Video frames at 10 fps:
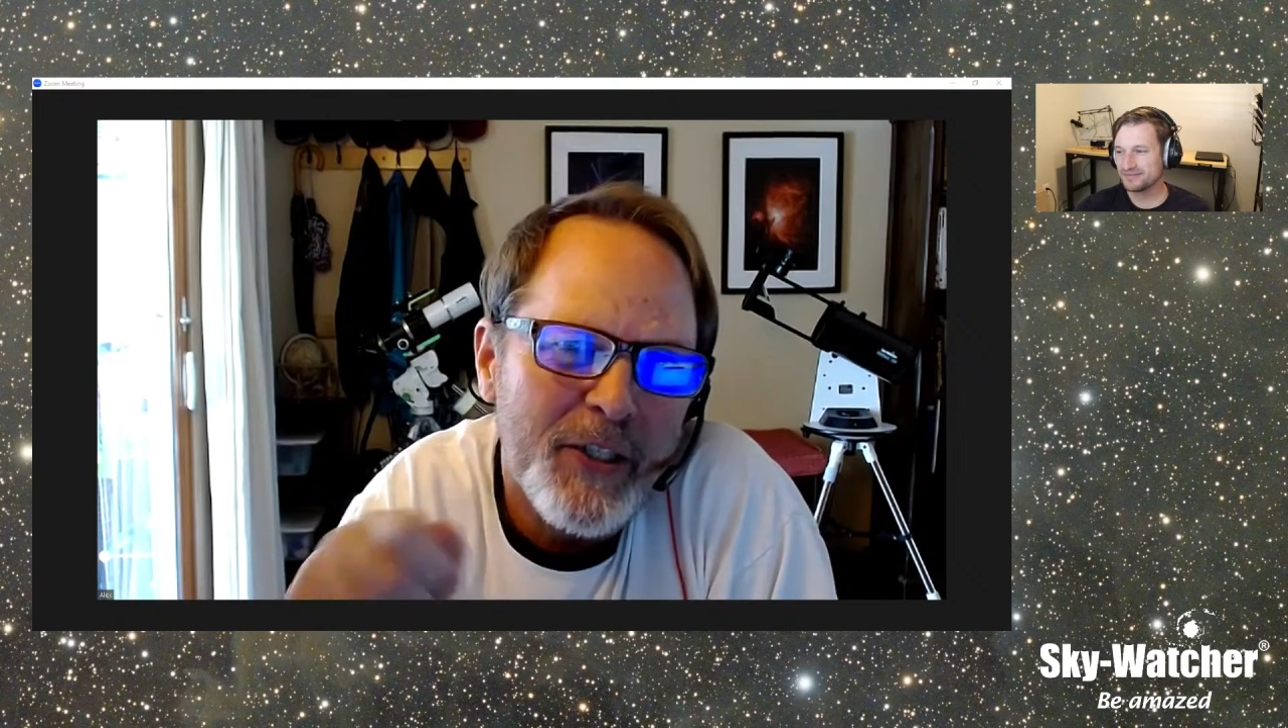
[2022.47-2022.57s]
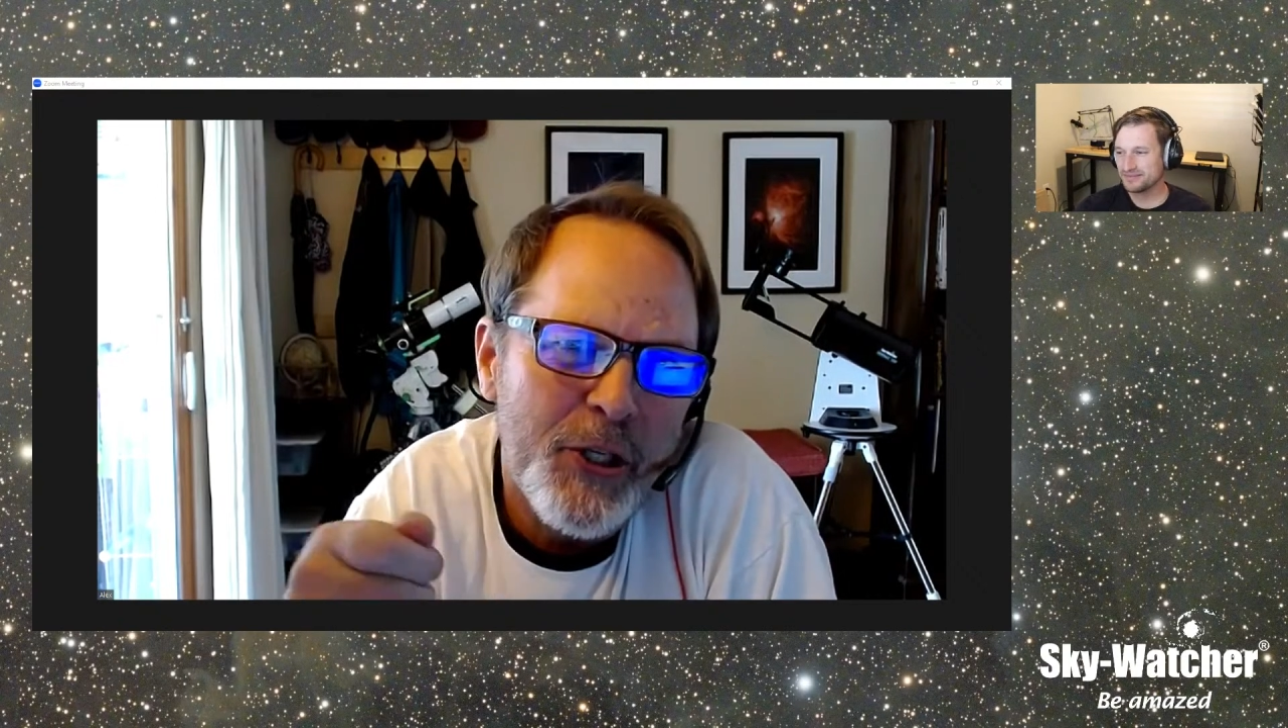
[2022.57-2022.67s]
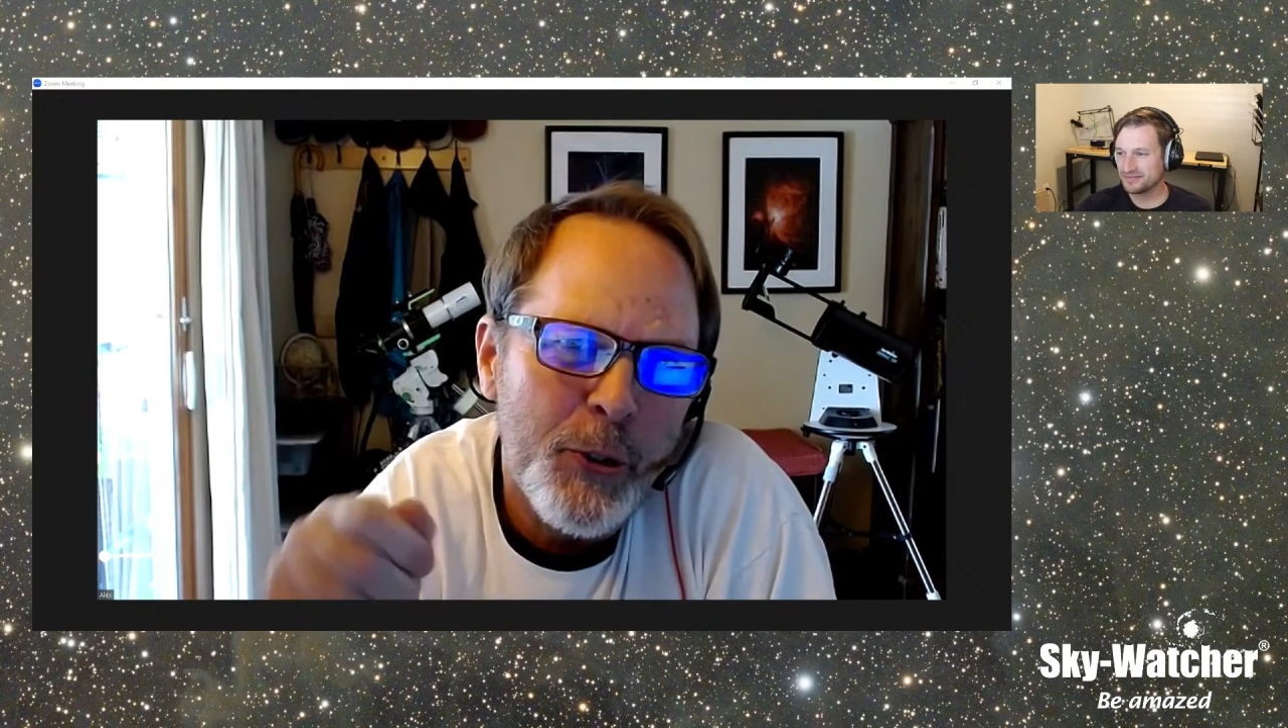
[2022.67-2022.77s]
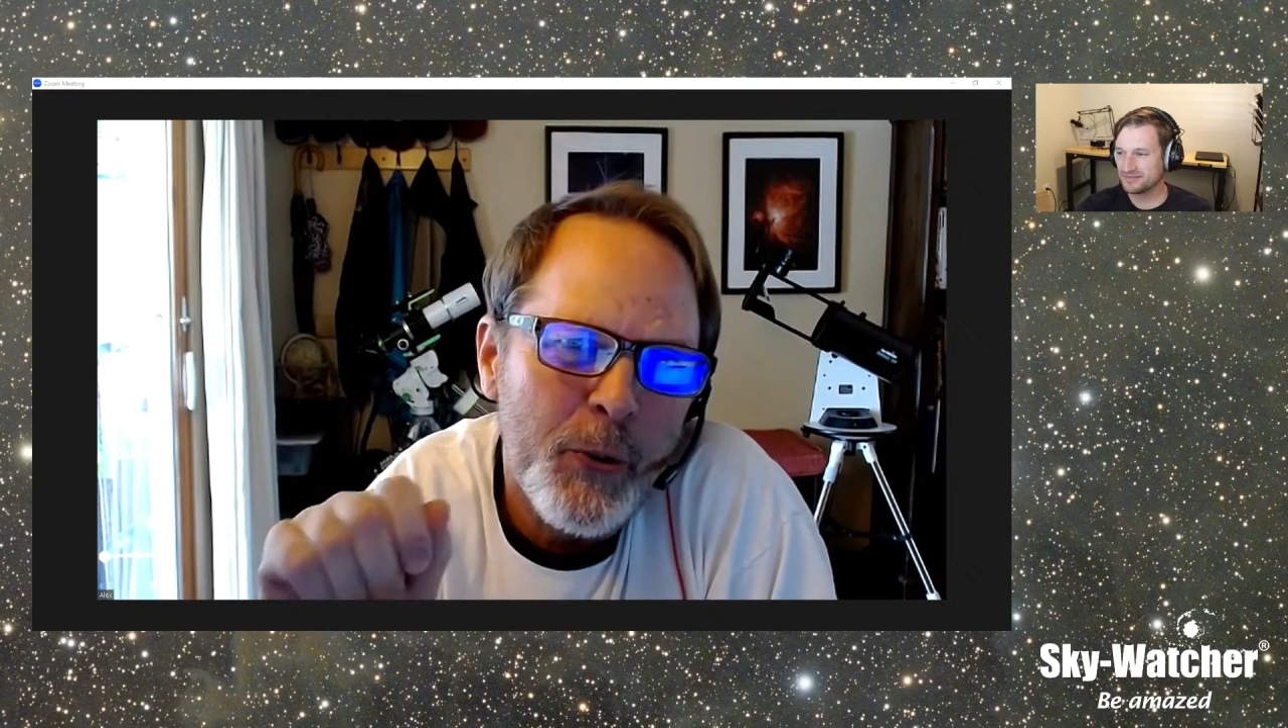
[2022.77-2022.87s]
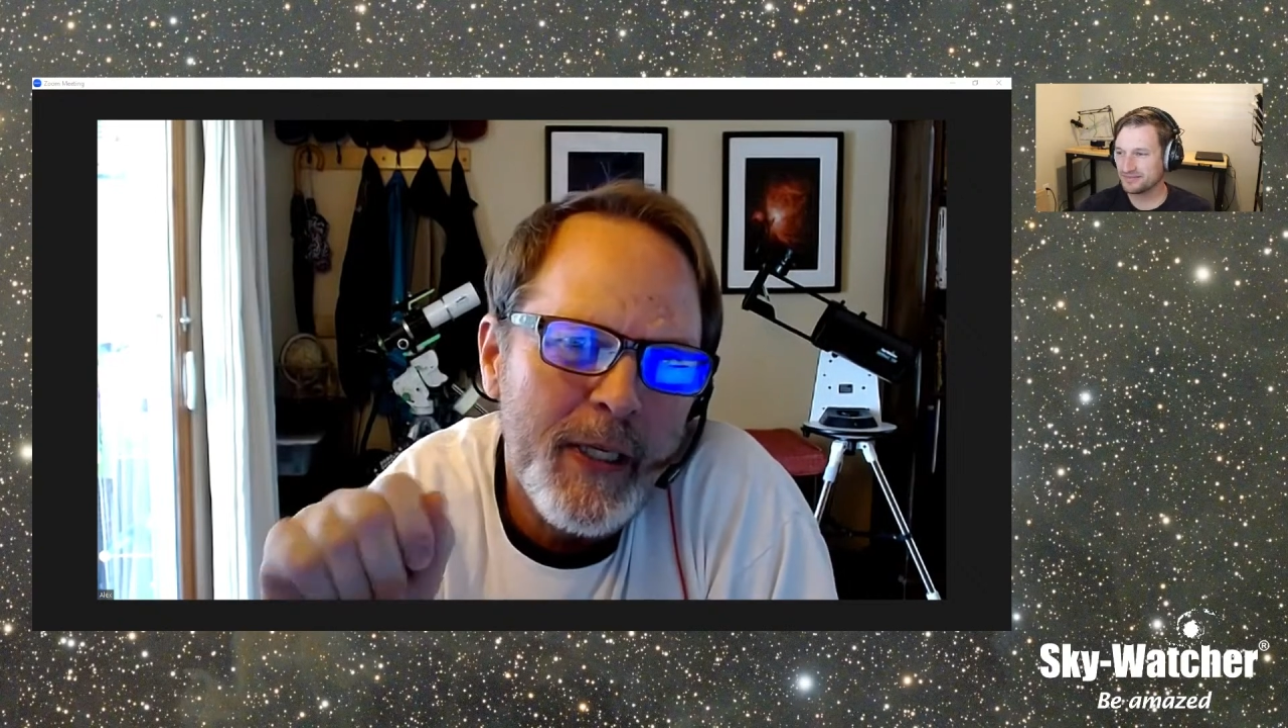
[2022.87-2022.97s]

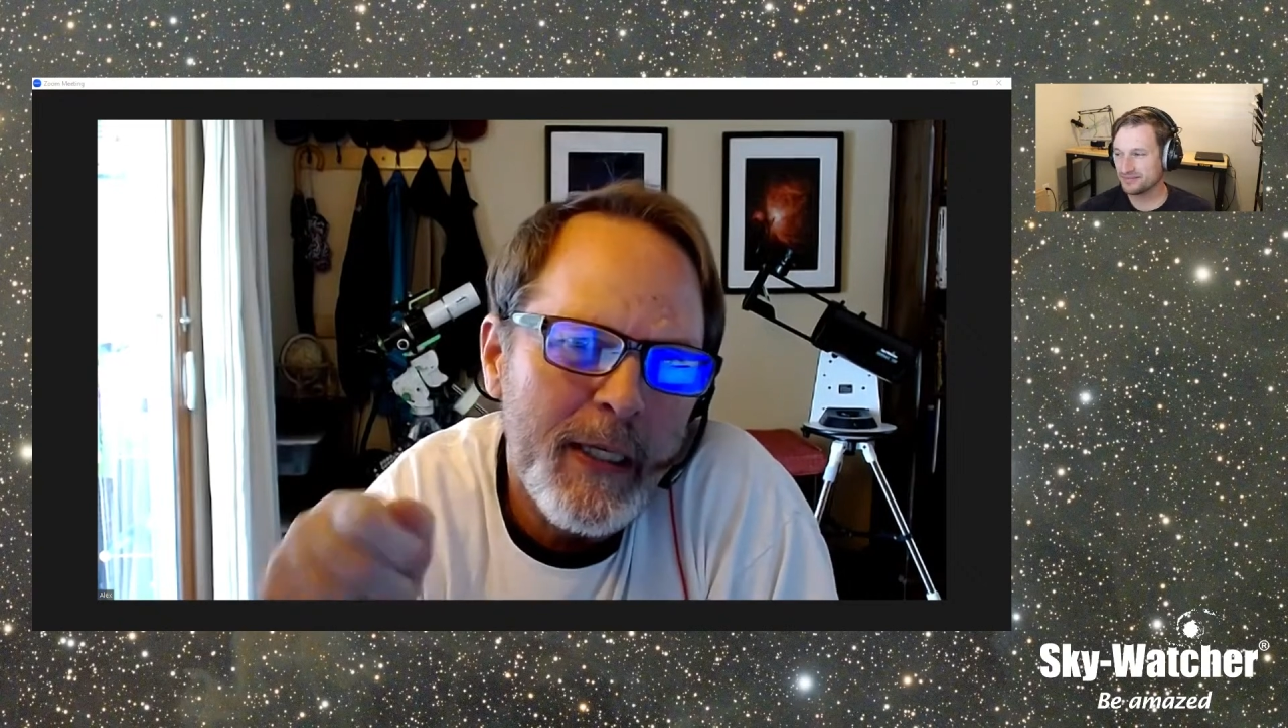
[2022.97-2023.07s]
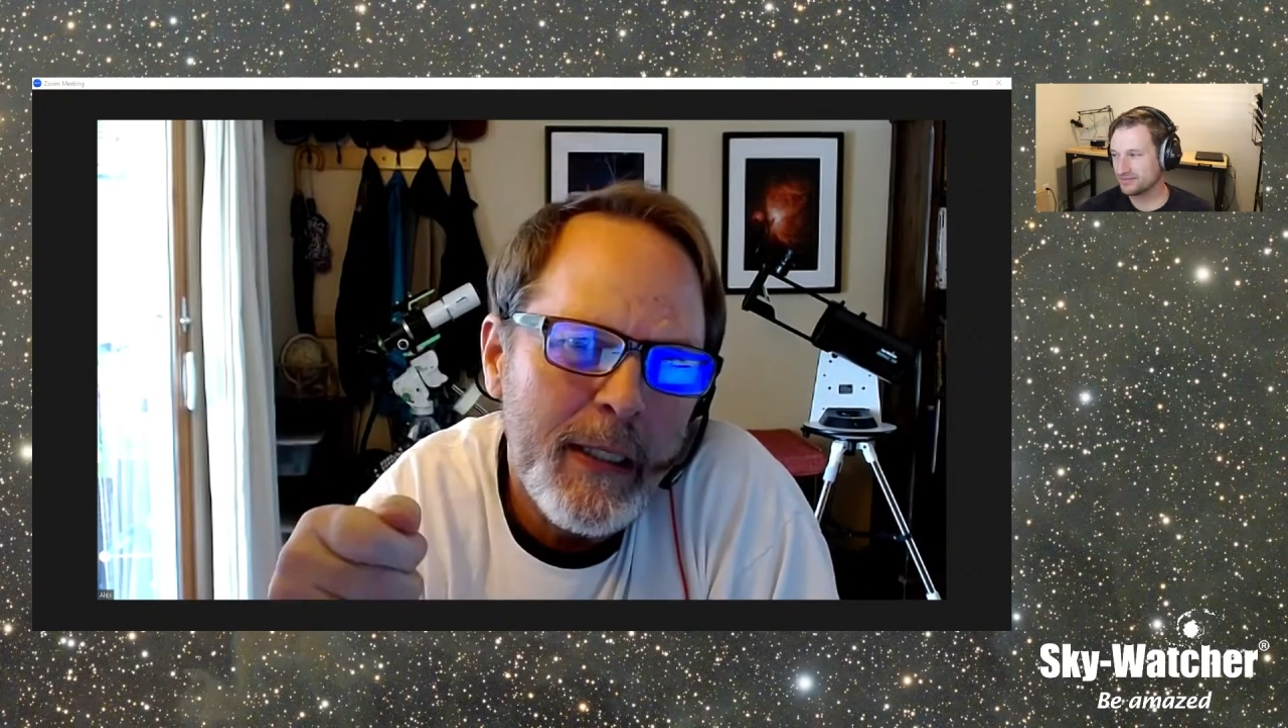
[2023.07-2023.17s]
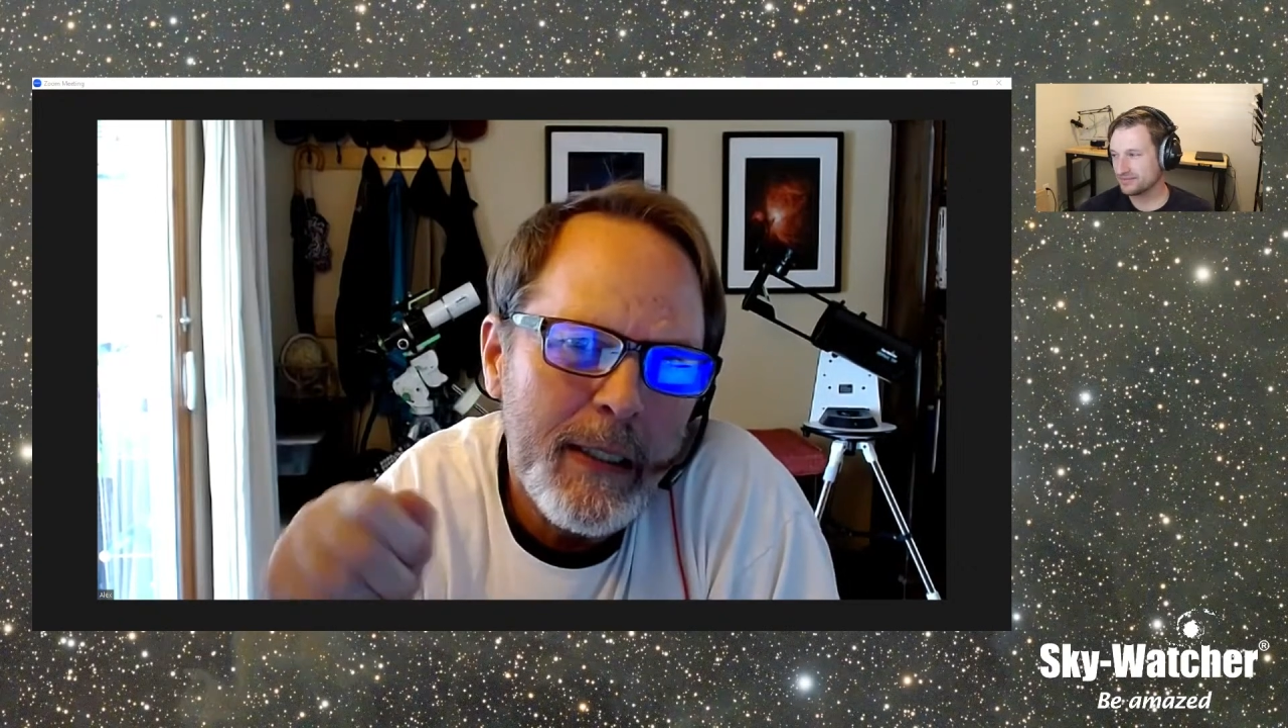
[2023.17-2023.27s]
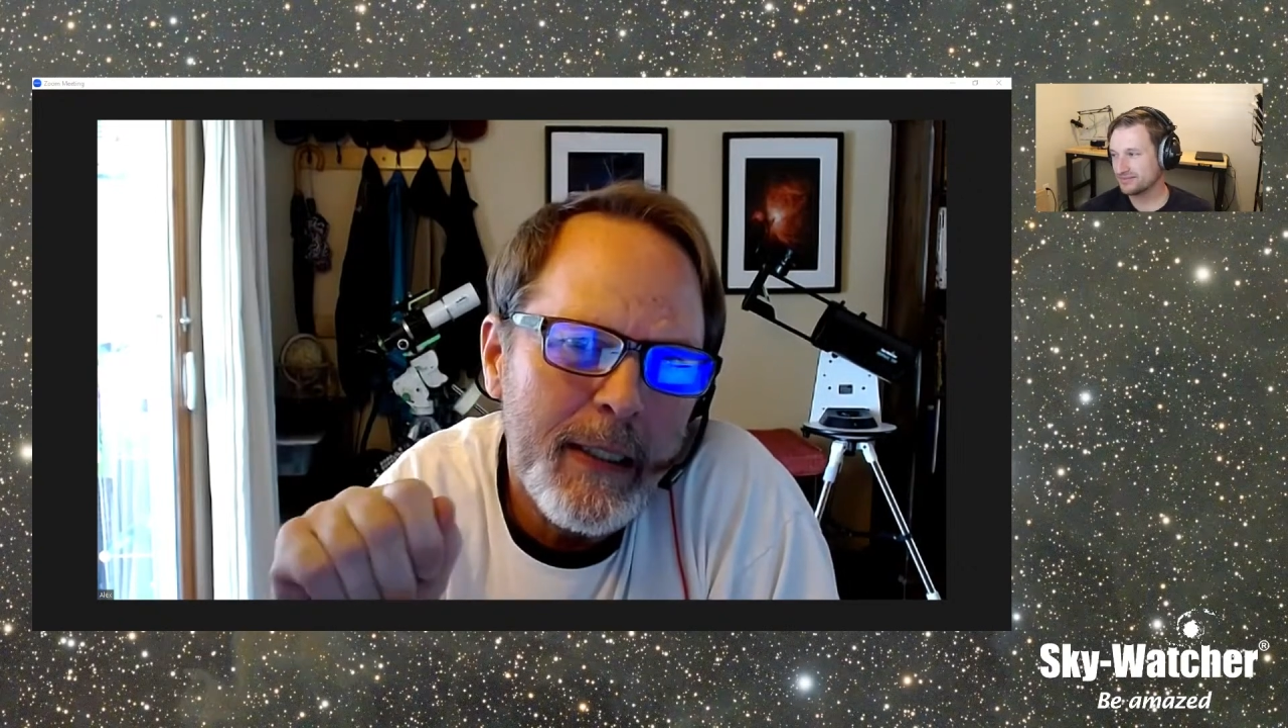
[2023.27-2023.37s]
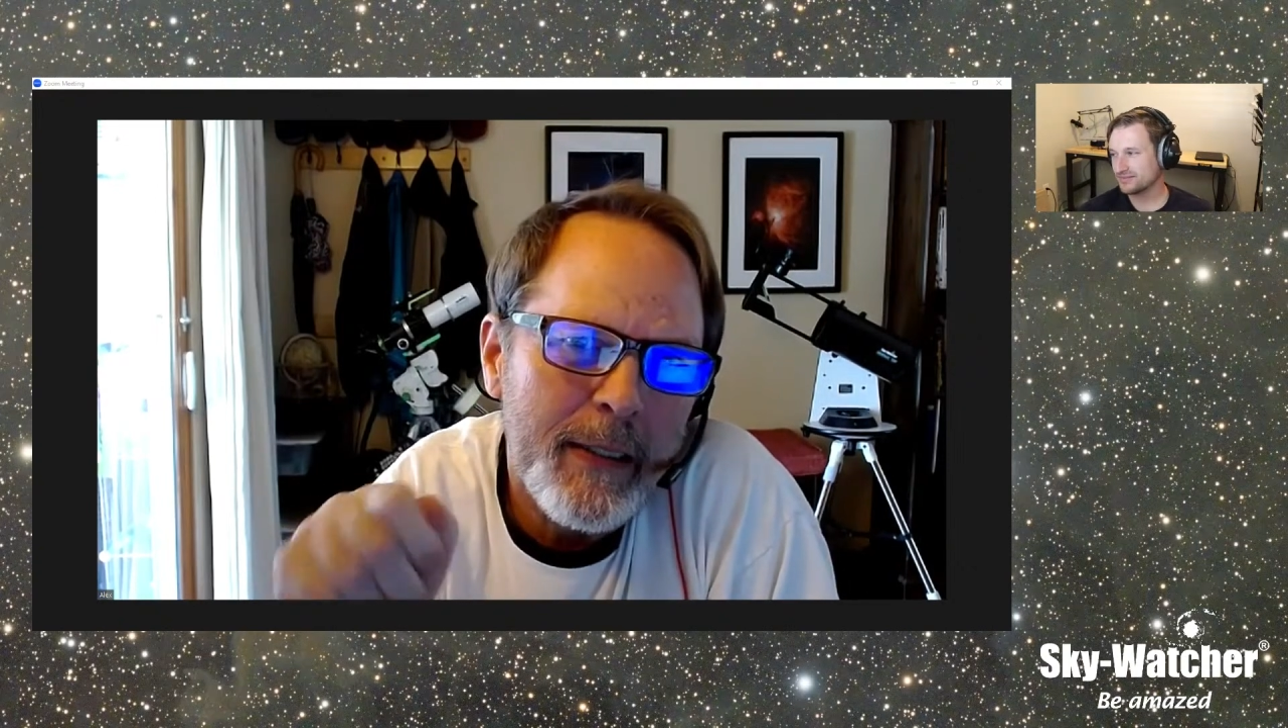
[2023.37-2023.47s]
tuning.